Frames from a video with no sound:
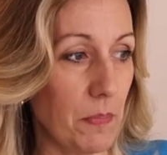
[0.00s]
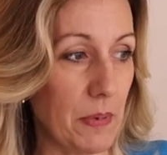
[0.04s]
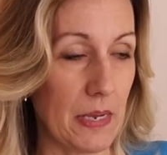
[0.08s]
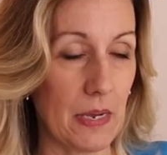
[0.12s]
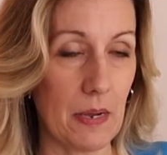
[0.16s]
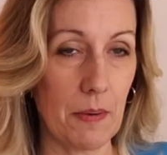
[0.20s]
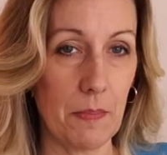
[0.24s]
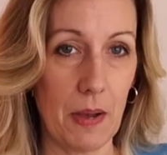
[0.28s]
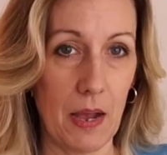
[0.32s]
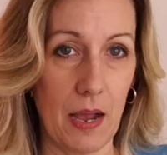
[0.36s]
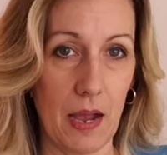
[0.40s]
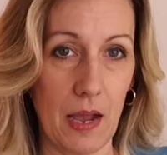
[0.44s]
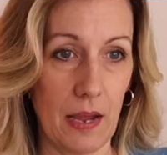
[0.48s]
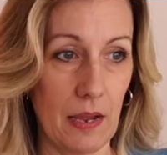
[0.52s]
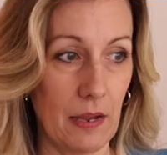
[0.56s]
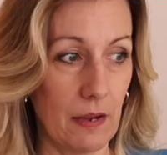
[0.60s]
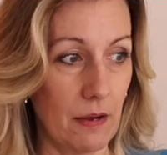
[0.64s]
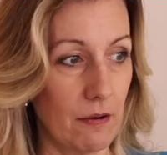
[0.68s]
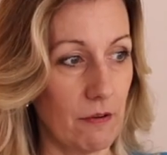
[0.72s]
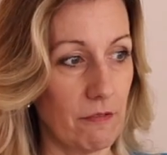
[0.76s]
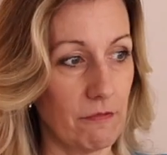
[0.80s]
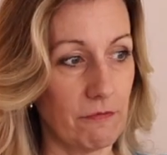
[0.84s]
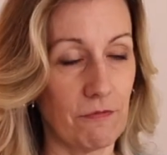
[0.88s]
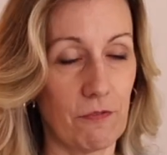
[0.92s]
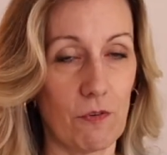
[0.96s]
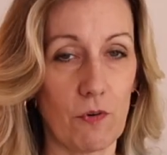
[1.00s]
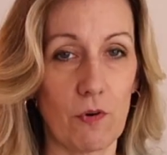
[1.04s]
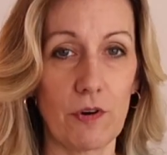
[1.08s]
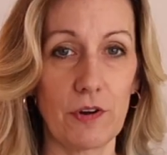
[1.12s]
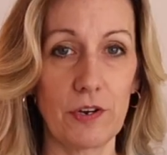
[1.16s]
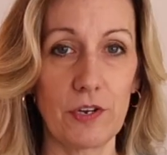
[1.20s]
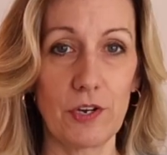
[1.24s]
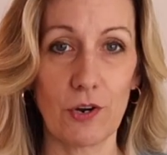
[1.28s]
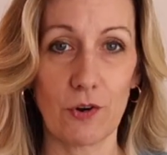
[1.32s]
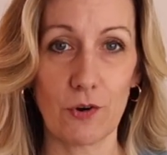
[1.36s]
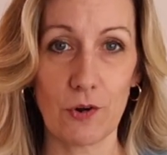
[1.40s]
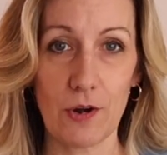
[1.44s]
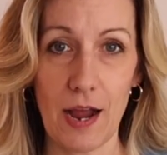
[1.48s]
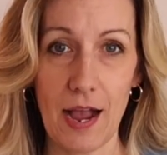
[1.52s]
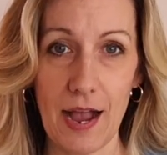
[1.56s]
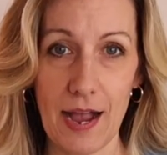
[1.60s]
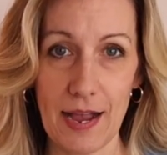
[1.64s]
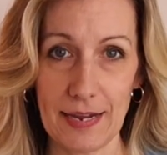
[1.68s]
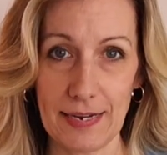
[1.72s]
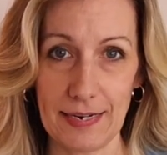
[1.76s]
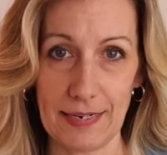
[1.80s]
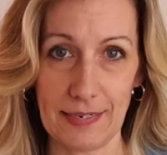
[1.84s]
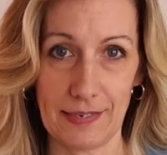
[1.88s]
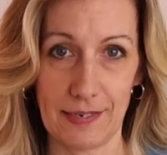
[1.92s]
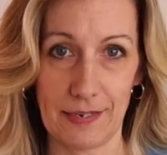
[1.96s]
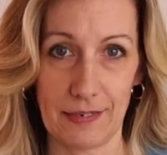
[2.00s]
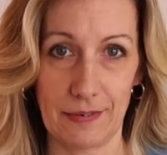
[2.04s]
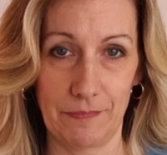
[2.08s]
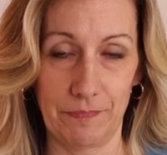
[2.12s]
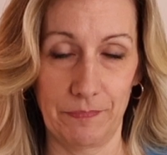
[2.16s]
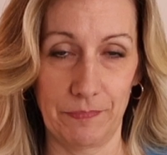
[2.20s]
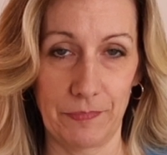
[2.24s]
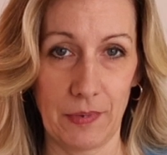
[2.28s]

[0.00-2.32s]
BMI for your height.